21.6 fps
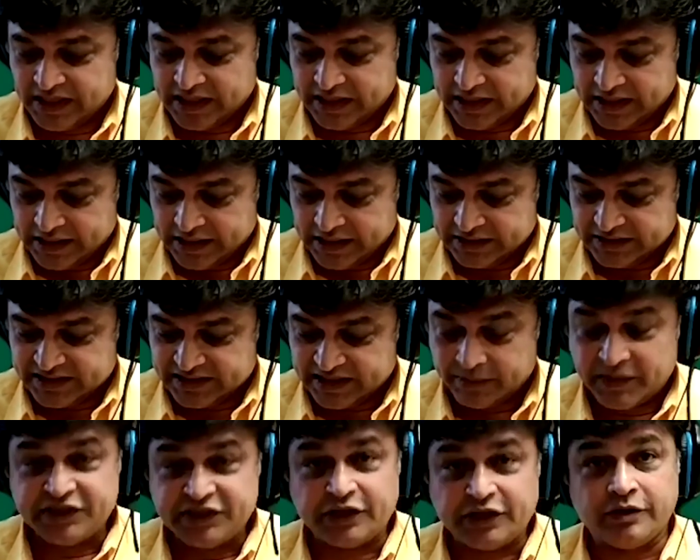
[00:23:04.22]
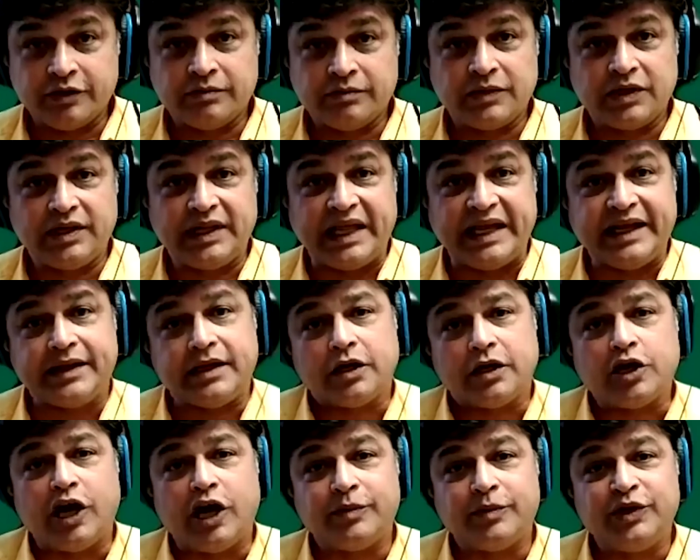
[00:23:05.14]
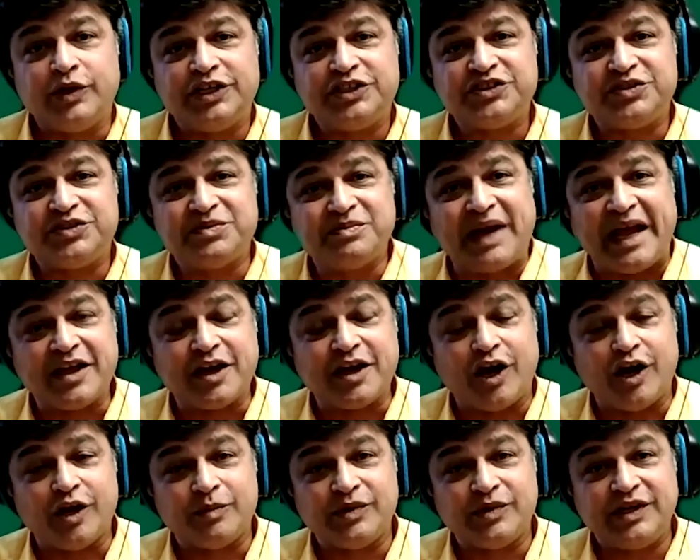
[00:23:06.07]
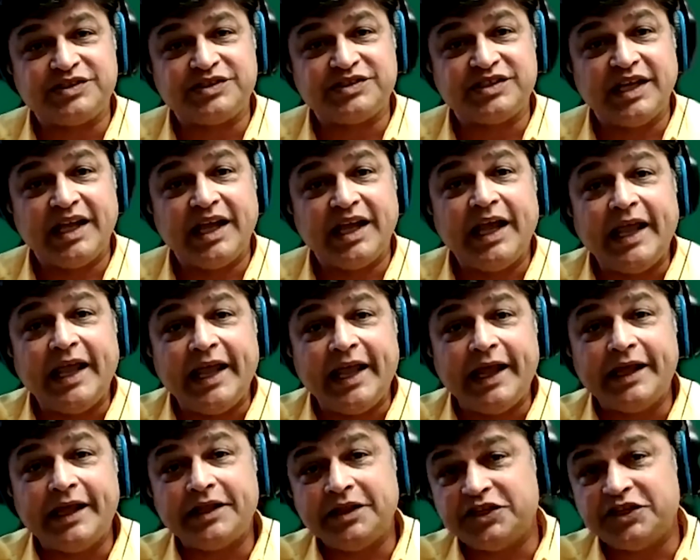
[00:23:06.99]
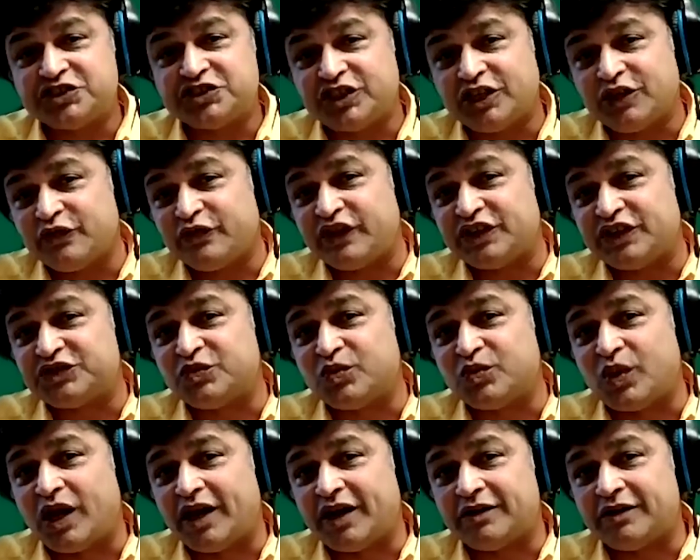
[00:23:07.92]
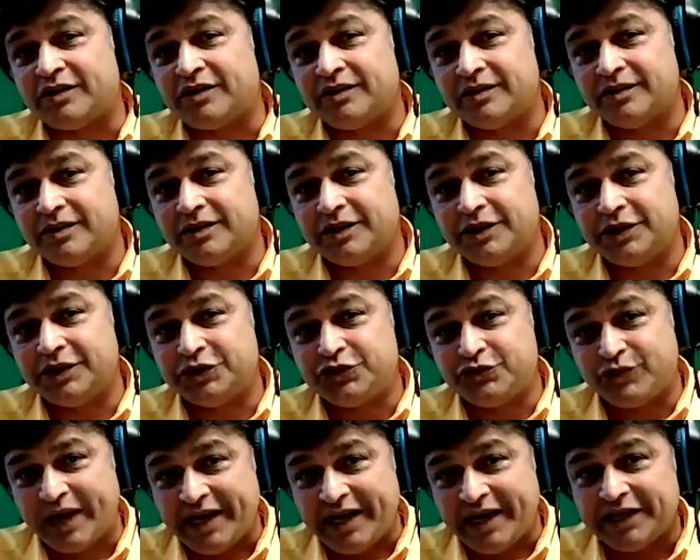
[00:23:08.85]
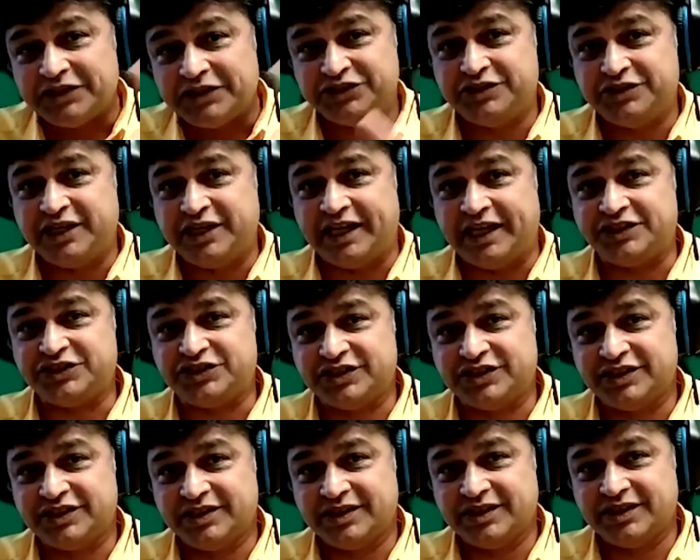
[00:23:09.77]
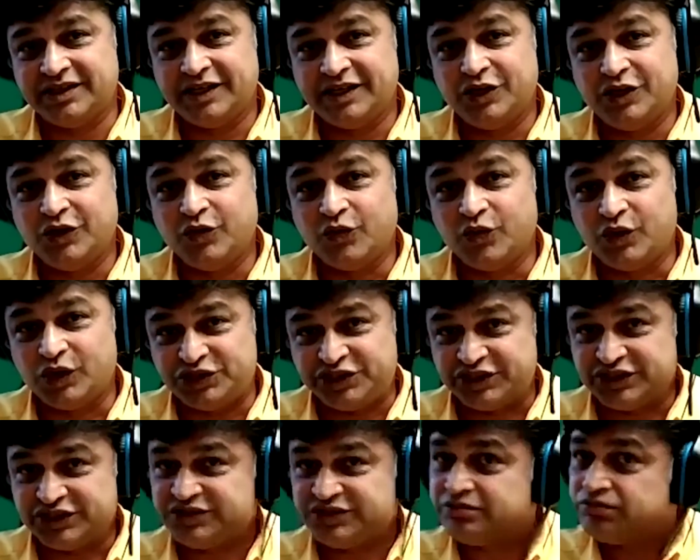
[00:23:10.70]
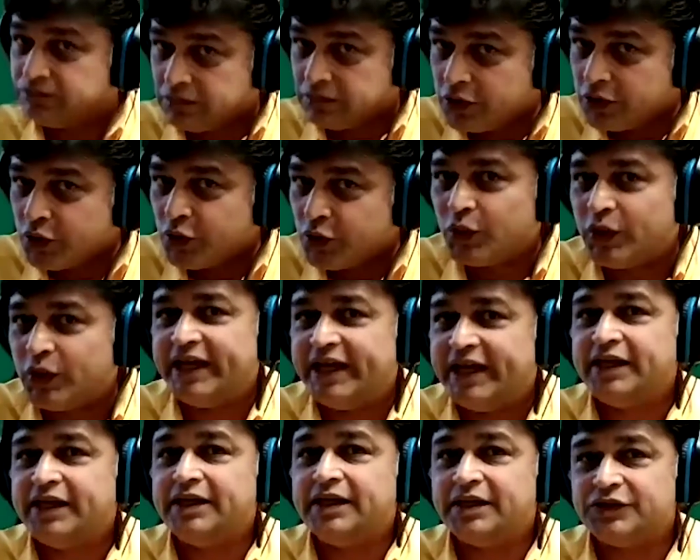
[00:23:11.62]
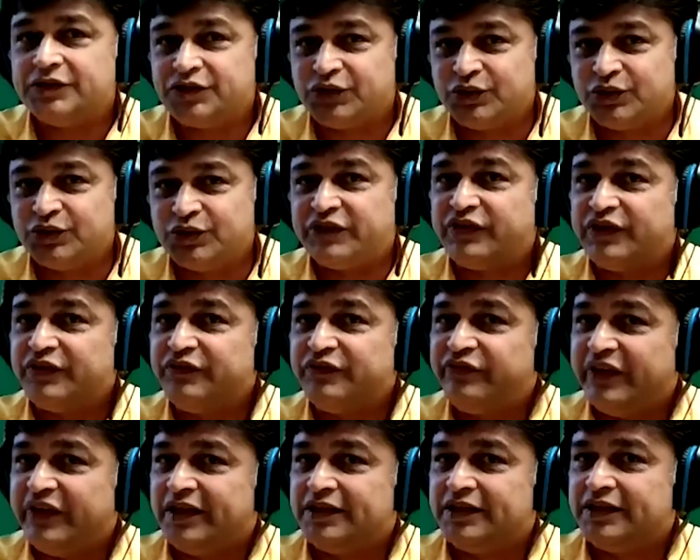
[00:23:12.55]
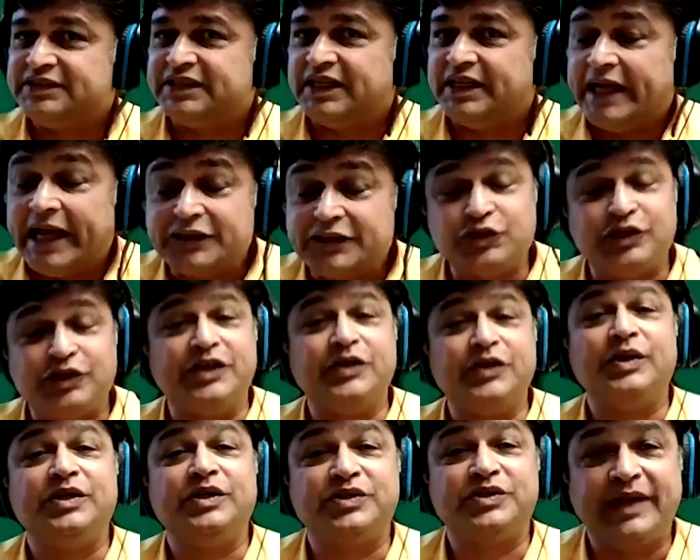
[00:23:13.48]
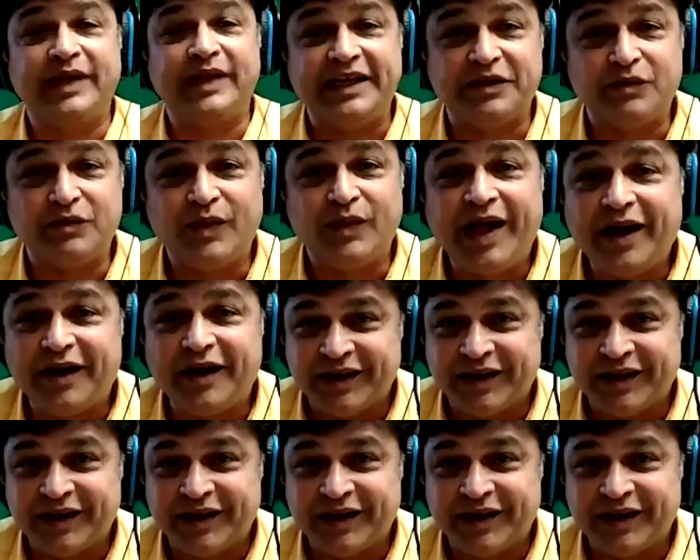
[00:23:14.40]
some other like carbonates, bicarbonates in the surface water drainage ditch, which is going through different fields and actually going to Langdon water.